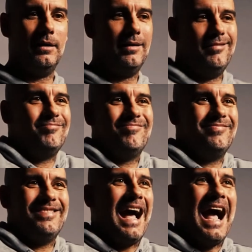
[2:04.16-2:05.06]

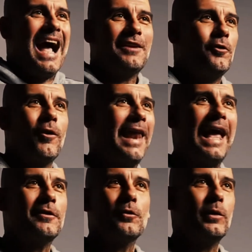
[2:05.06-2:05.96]
and I don't
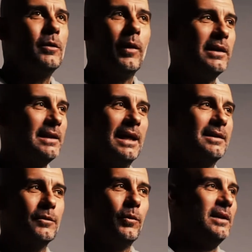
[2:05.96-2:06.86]
like to win one
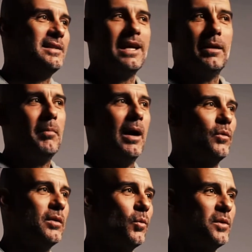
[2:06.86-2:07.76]
title when ten
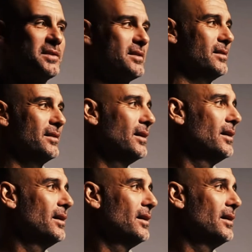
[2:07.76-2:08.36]
months was